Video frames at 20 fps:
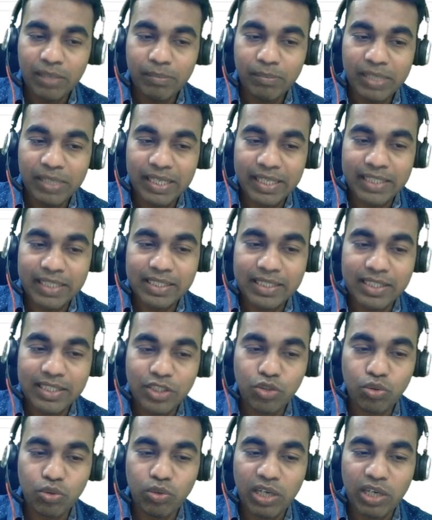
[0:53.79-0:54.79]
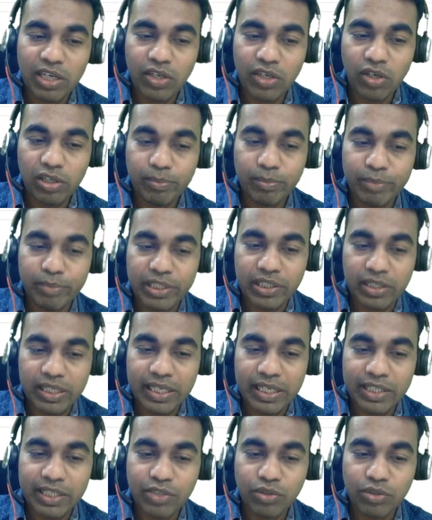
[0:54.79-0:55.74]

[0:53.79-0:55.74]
but again these two are not mirror, right?